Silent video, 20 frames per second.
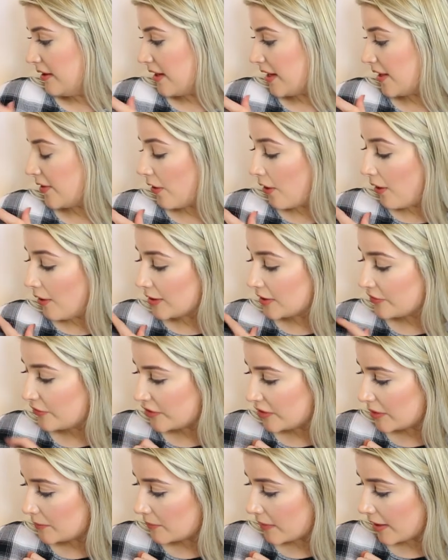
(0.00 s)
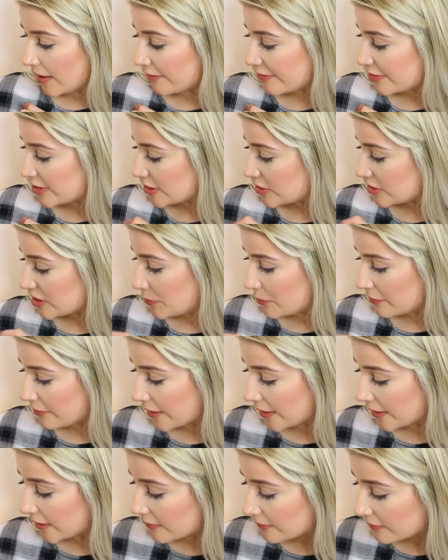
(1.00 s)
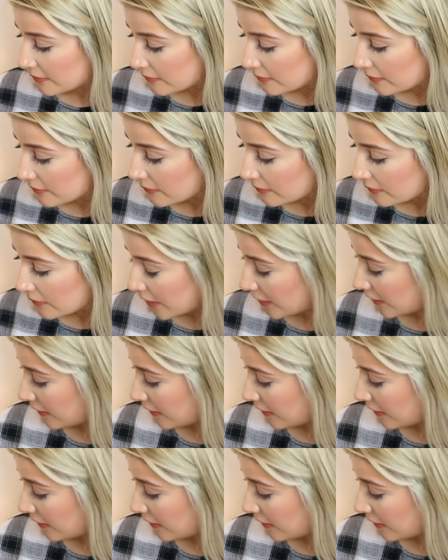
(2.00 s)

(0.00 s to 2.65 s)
And all of them are actually shimmery, I